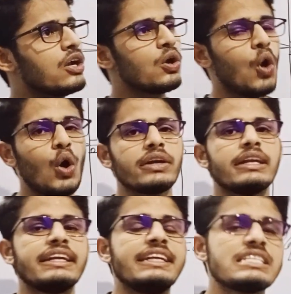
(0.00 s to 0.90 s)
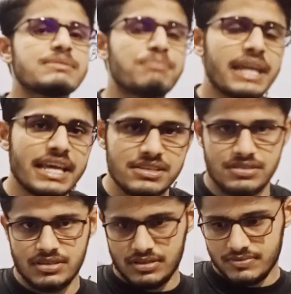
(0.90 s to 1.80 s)
got
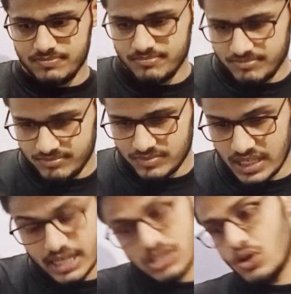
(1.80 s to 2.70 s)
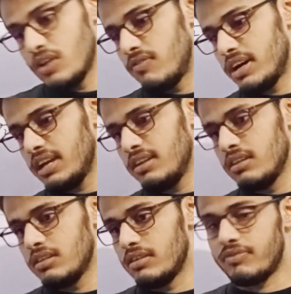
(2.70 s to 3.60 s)
displaced. That is all fine.
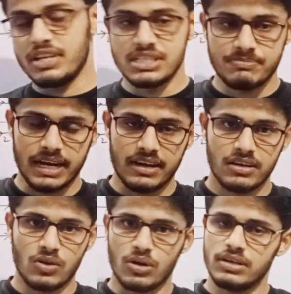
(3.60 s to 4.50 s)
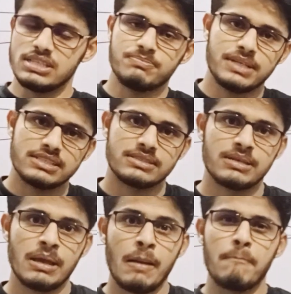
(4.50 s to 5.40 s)
The fringe pattern got displaced.
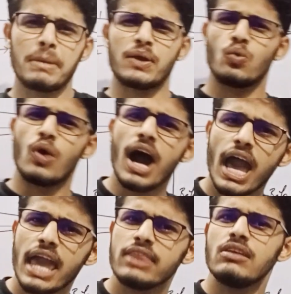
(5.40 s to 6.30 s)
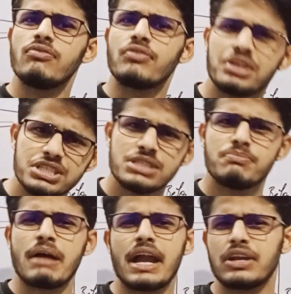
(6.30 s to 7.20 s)
But why the fringe
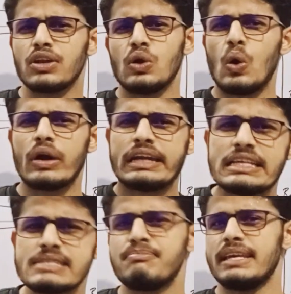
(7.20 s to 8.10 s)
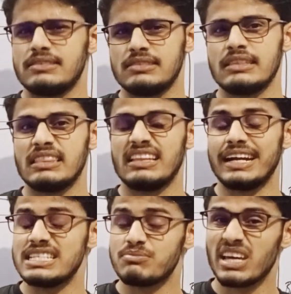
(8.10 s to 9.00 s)
pattern got displaced?
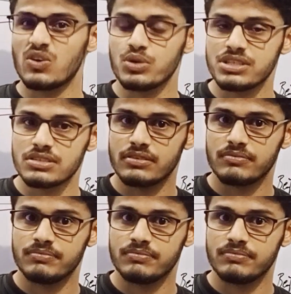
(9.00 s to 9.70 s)
That is my question.